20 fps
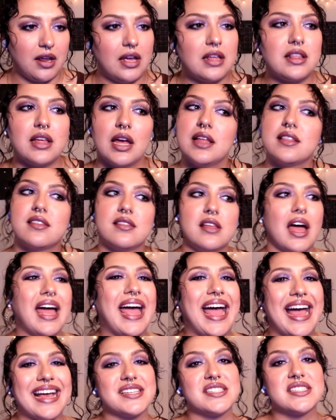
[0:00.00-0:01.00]
It, it's
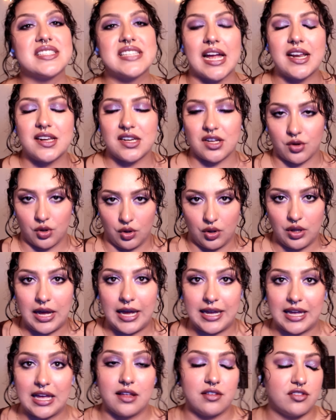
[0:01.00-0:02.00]
not as technical,
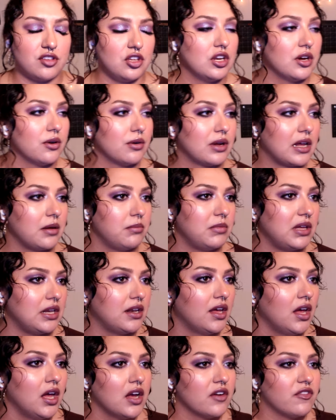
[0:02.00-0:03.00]
I guess, you know what I
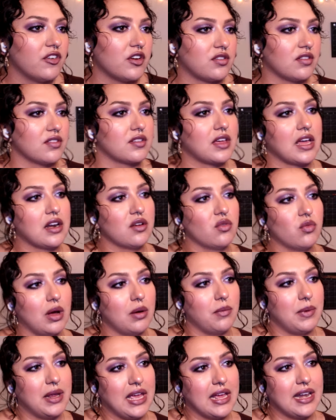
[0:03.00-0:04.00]
mean, versus kind of
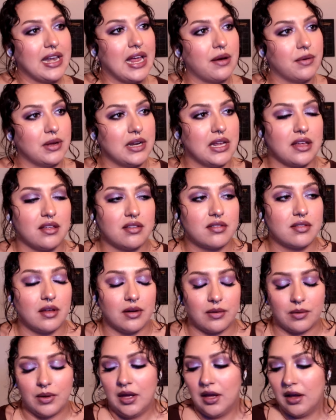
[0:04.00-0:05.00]
what we get nowadays.
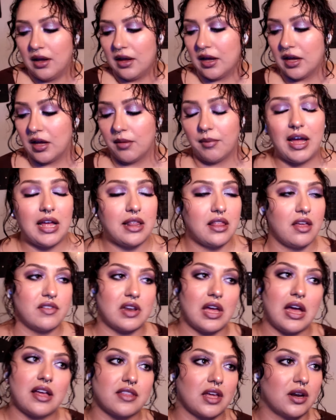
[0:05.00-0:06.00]
So um, I
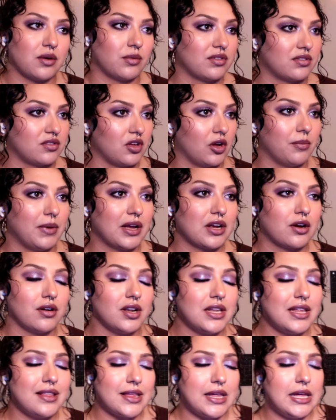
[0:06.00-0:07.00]
loved it. I thought it was dope. My
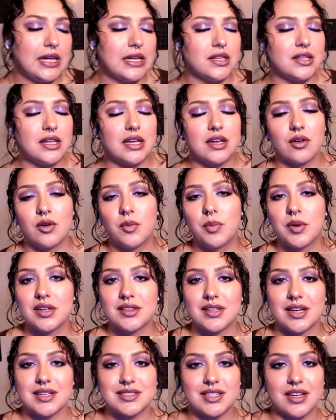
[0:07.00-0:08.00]
girlies killed it. Go to put
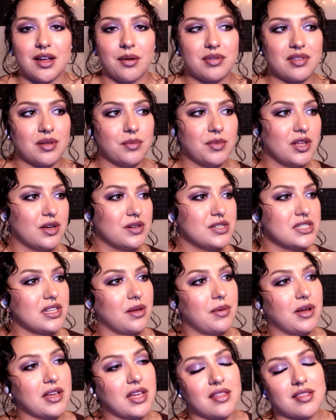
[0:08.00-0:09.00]
your thoughts and comments down below.
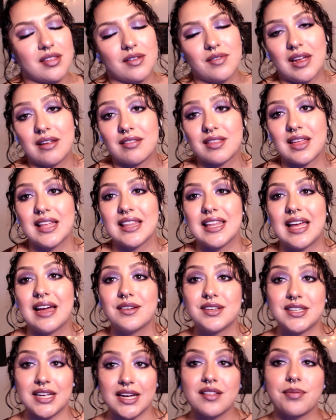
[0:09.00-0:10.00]
Check out my Kiss of Life, Get
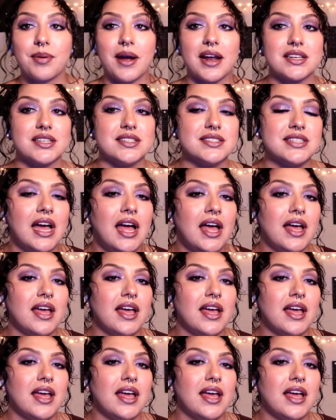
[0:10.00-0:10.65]
Loud dance practice.